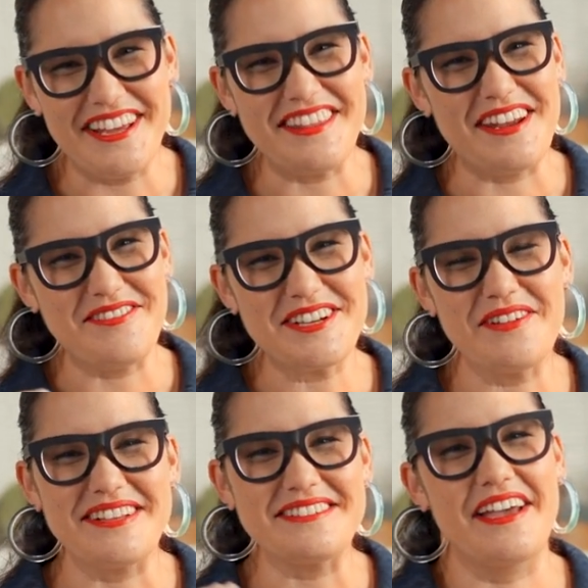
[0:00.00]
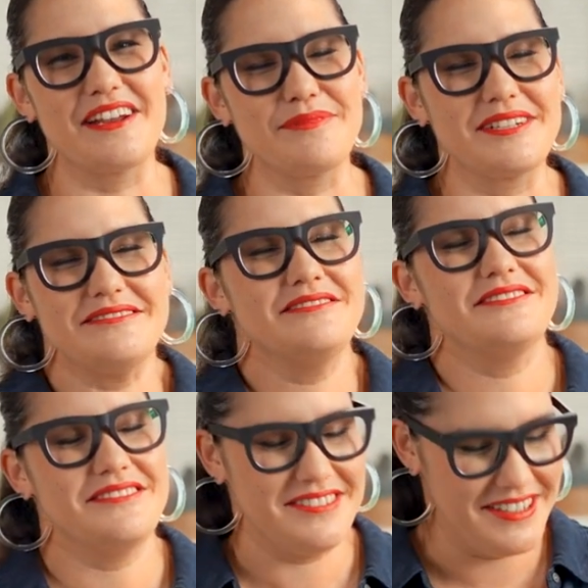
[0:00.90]
and then every time I say it, I'm like,
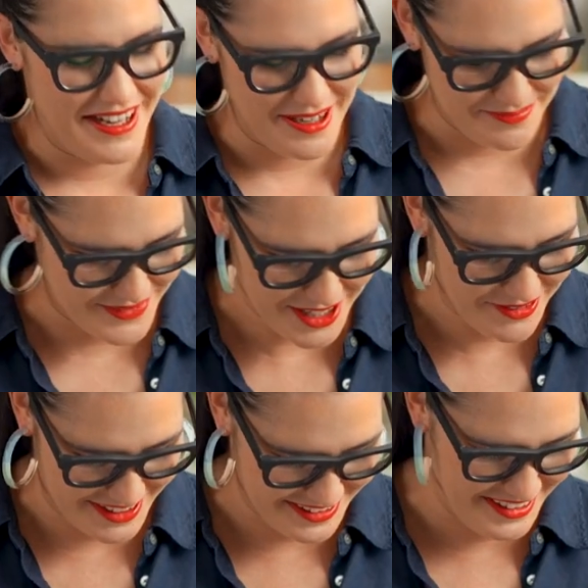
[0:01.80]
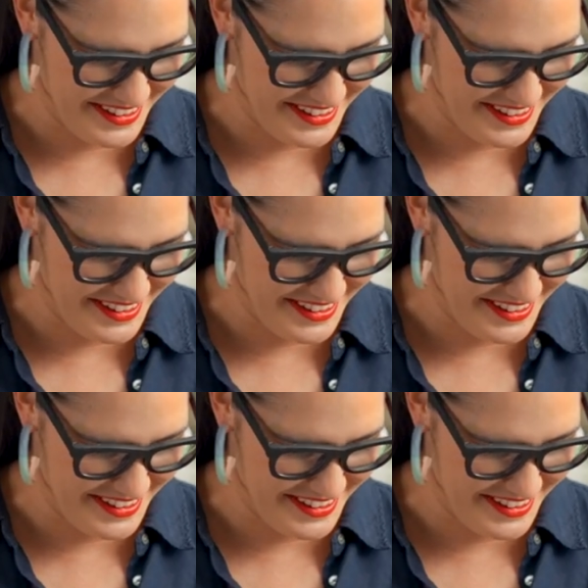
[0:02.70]
ooh. Um, anyway,